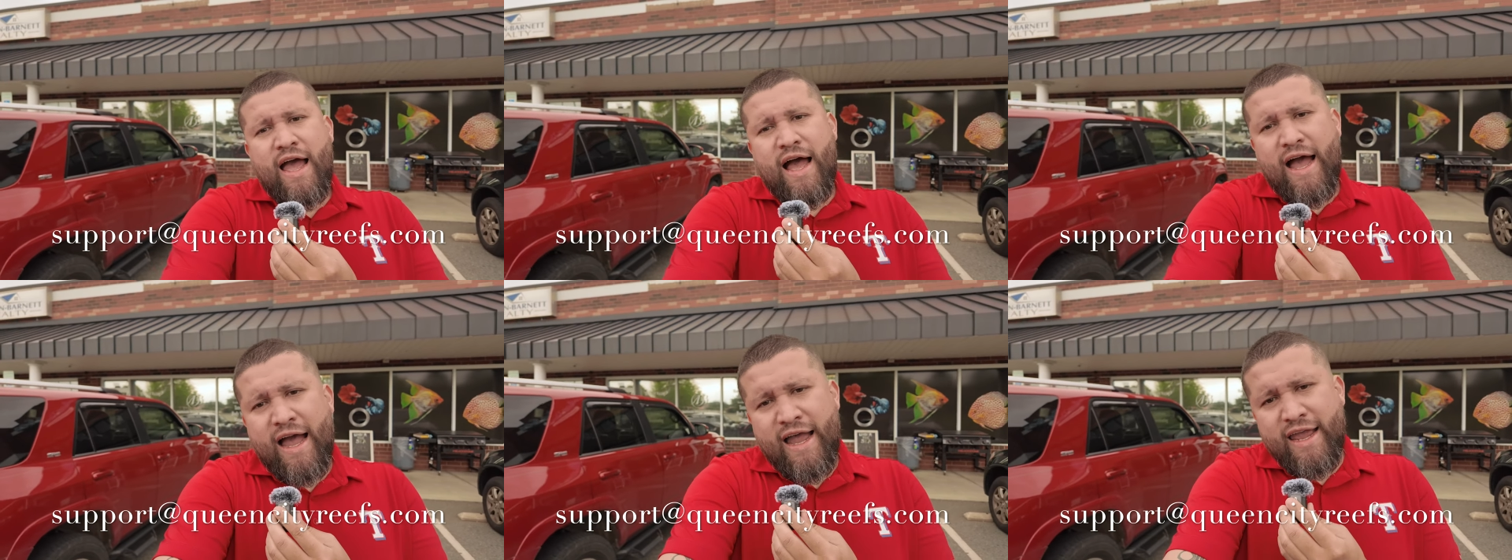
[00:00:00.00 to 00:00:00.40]

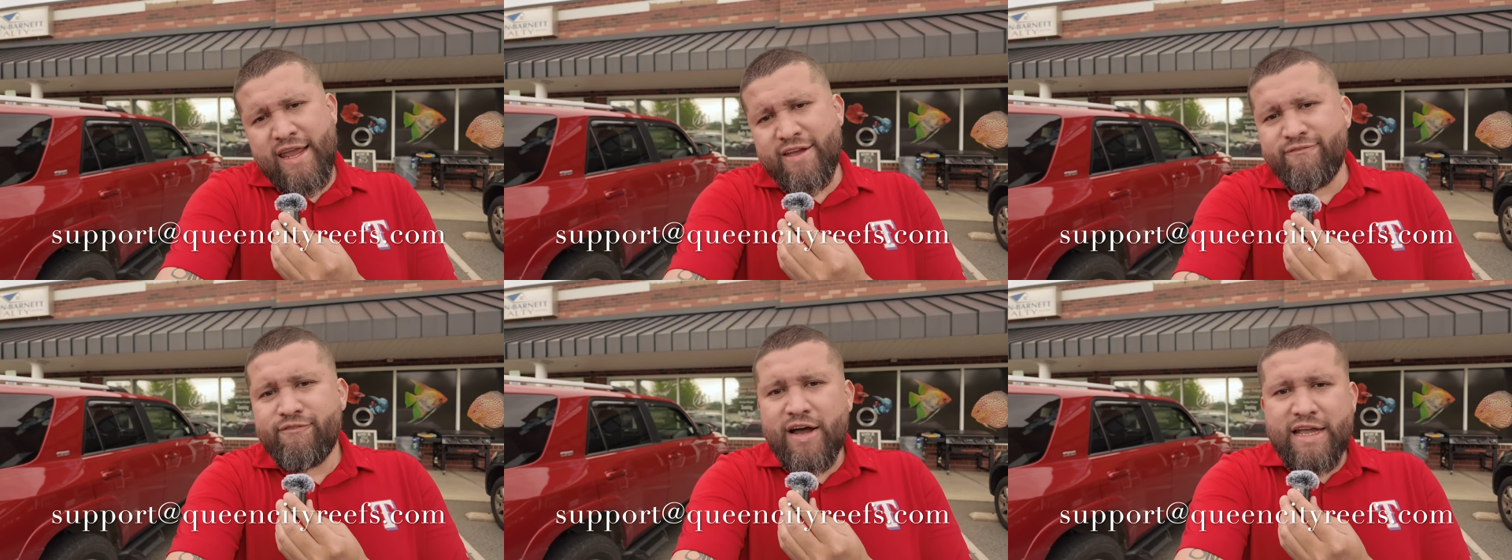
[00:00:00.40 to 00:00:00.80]
I
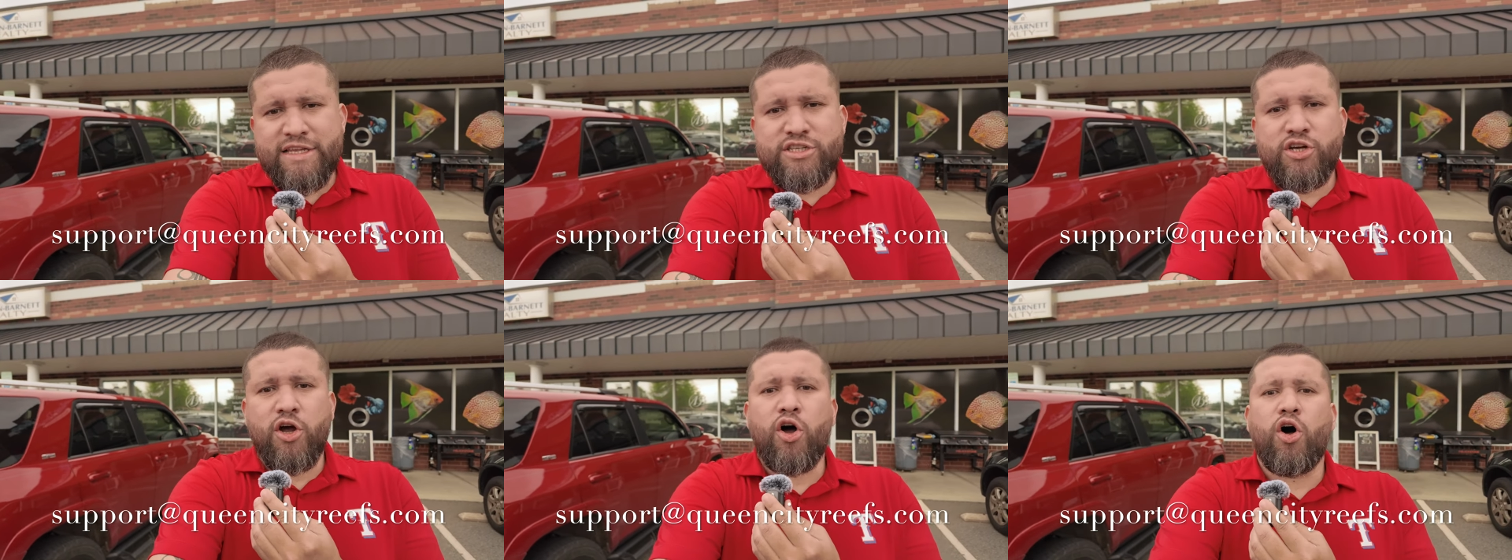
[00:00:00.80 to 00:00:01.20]

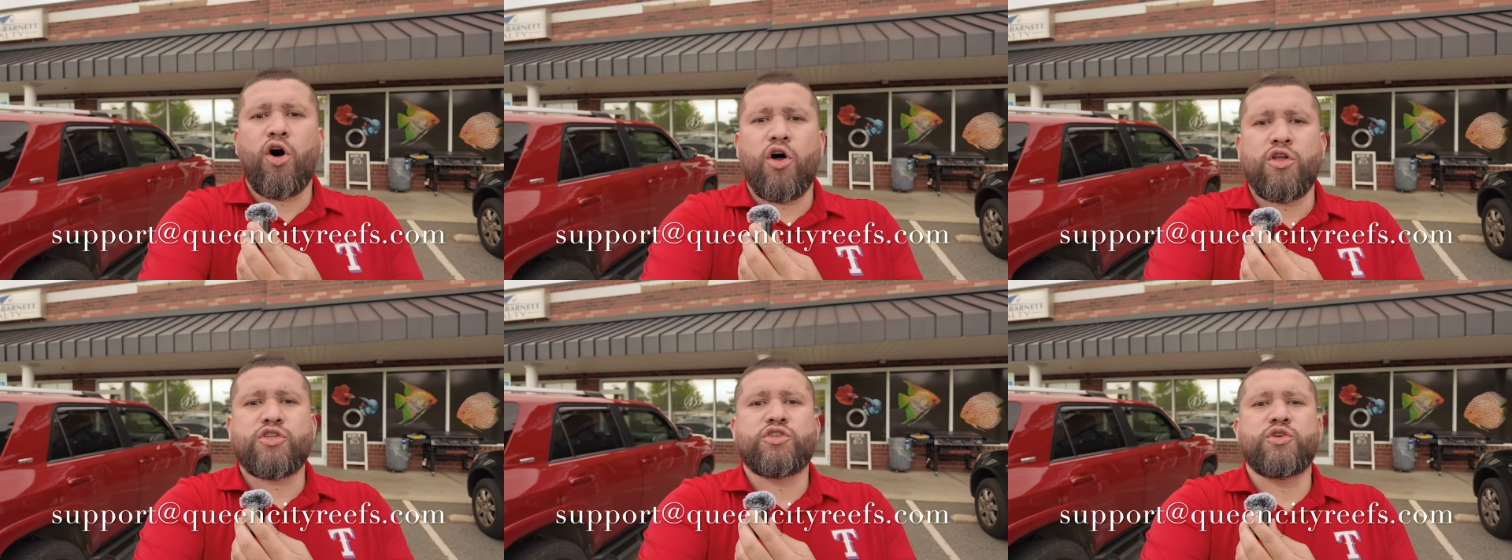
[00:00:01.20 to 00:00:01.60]
invite y'all
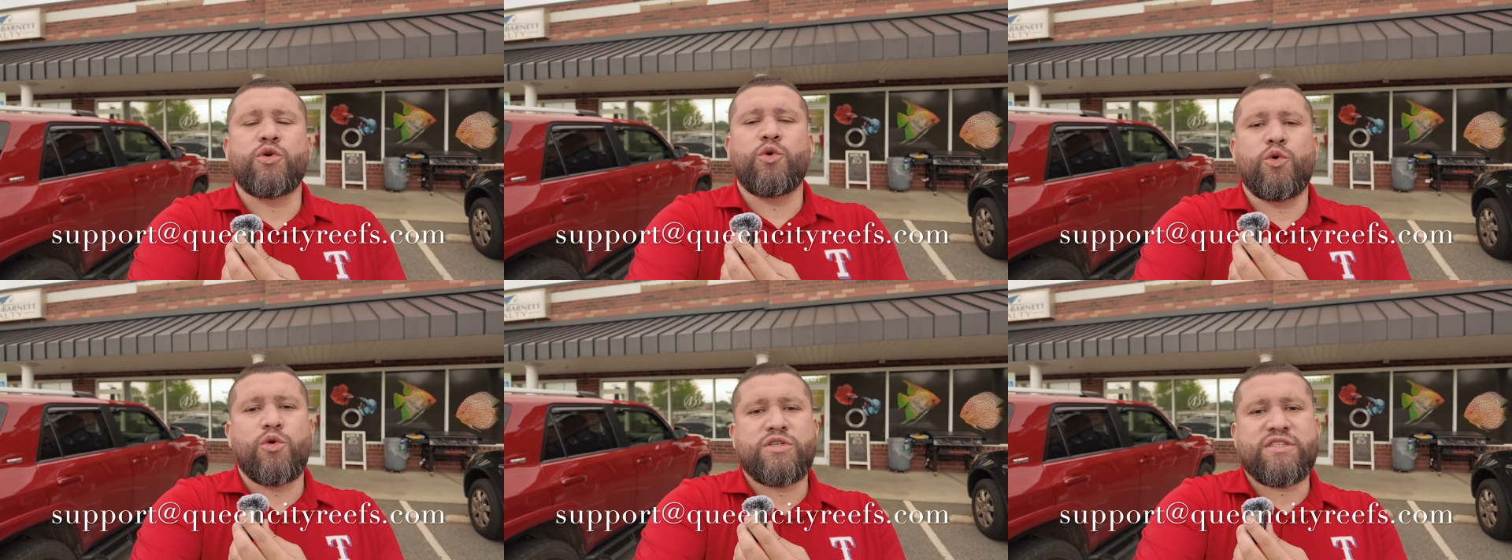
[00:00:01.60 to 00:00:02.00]
all
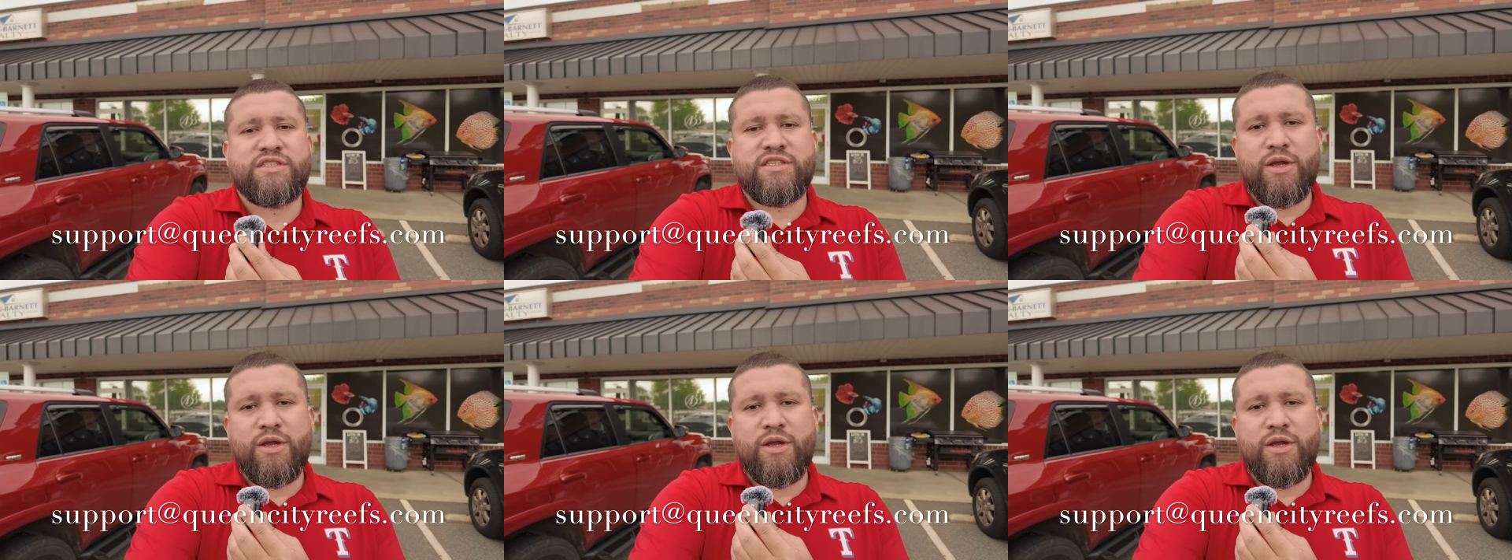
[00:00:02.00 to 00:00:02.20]
to